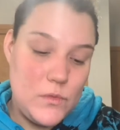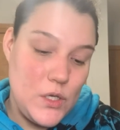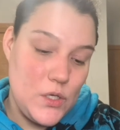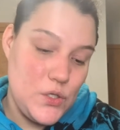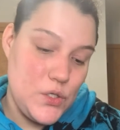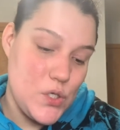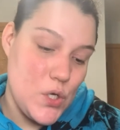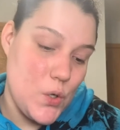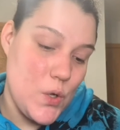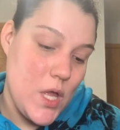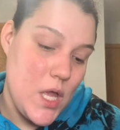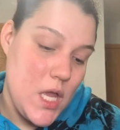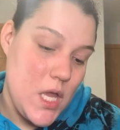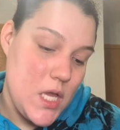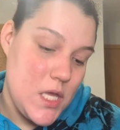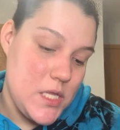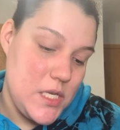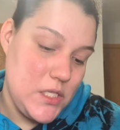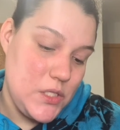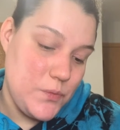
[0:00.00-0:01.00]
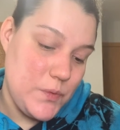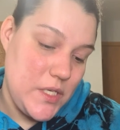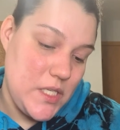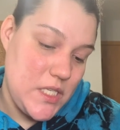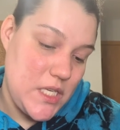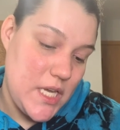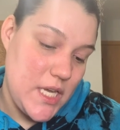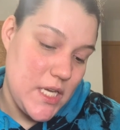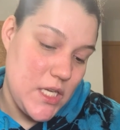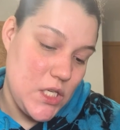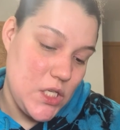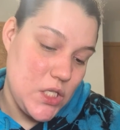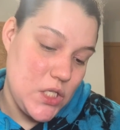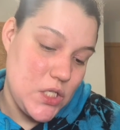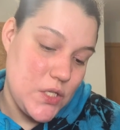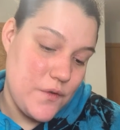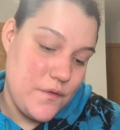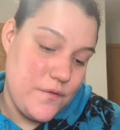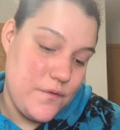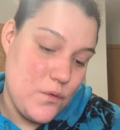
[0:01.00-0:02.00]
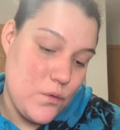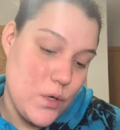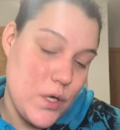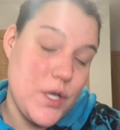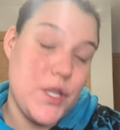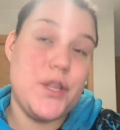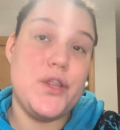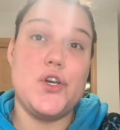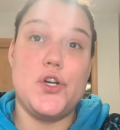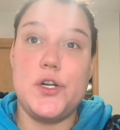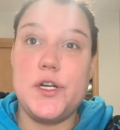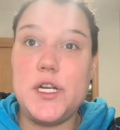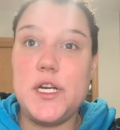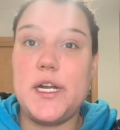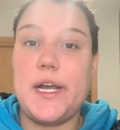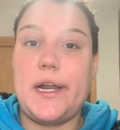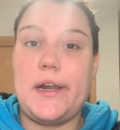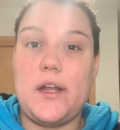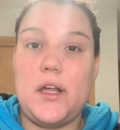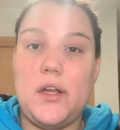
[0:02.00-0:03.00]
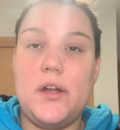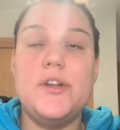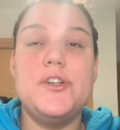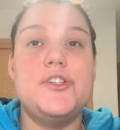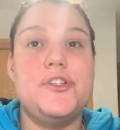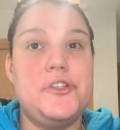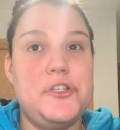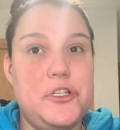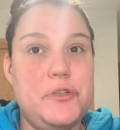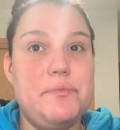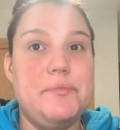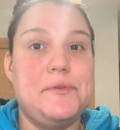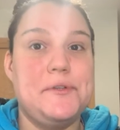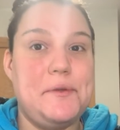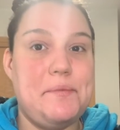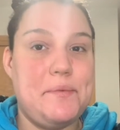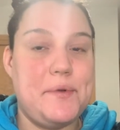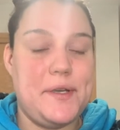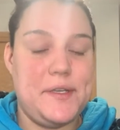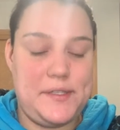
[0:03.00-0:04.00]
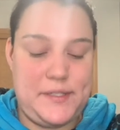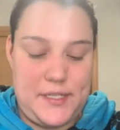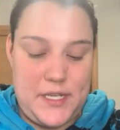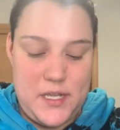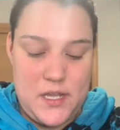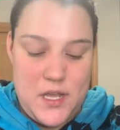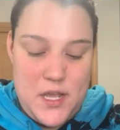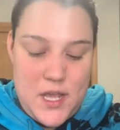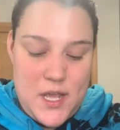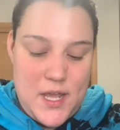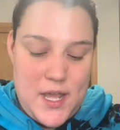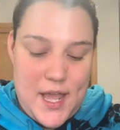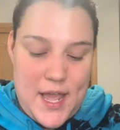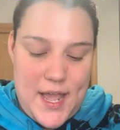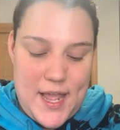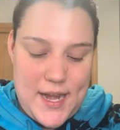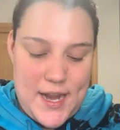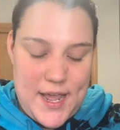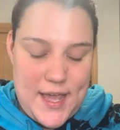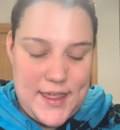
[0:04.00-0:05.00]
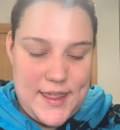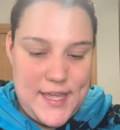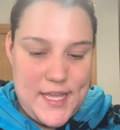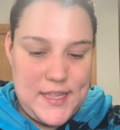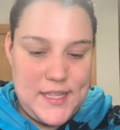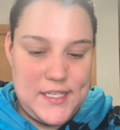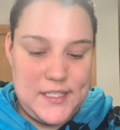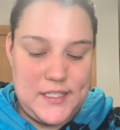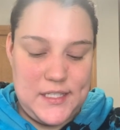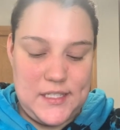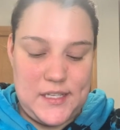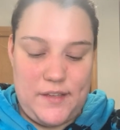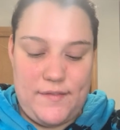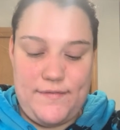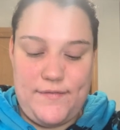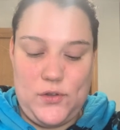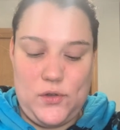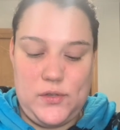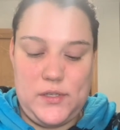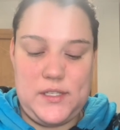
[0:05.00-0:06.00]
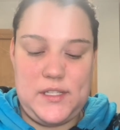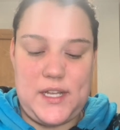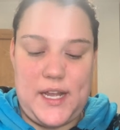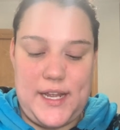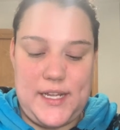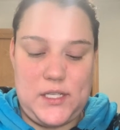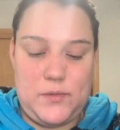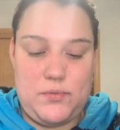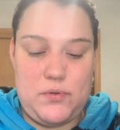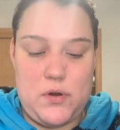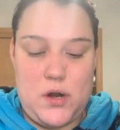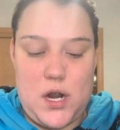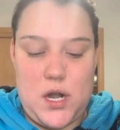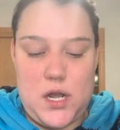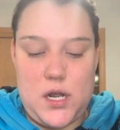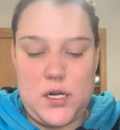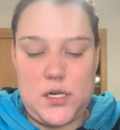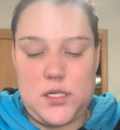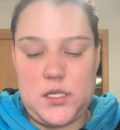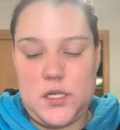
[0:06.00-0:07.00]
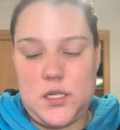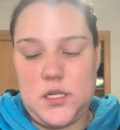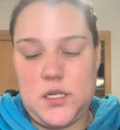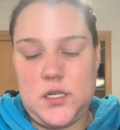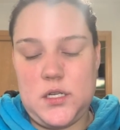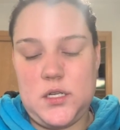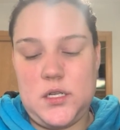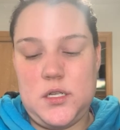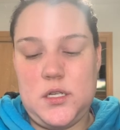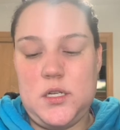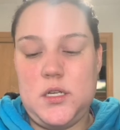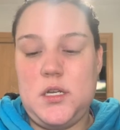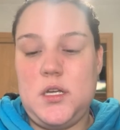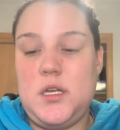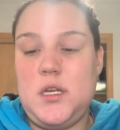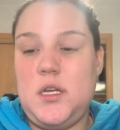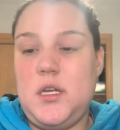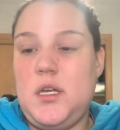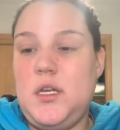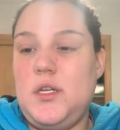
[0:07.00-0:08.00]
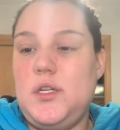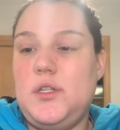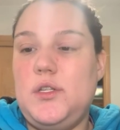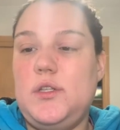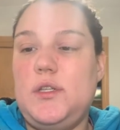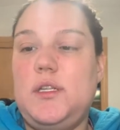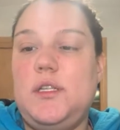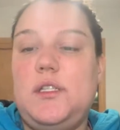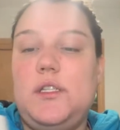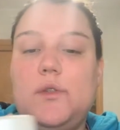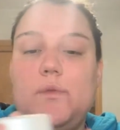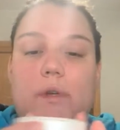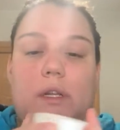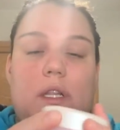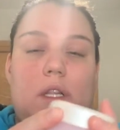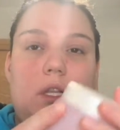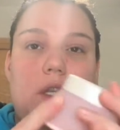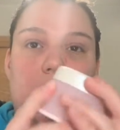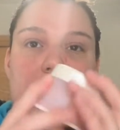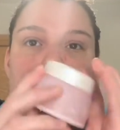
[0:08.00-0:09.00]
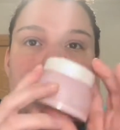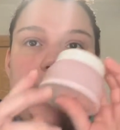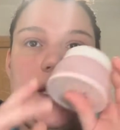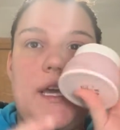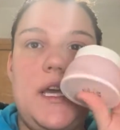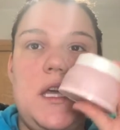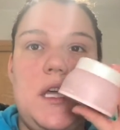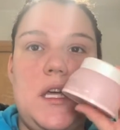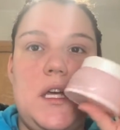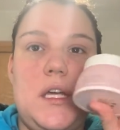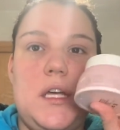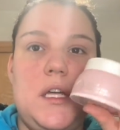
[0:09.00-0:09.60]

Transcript: So this retails for $39. She's pretty pricey, and I think this is a full size product. So this is what it looks like,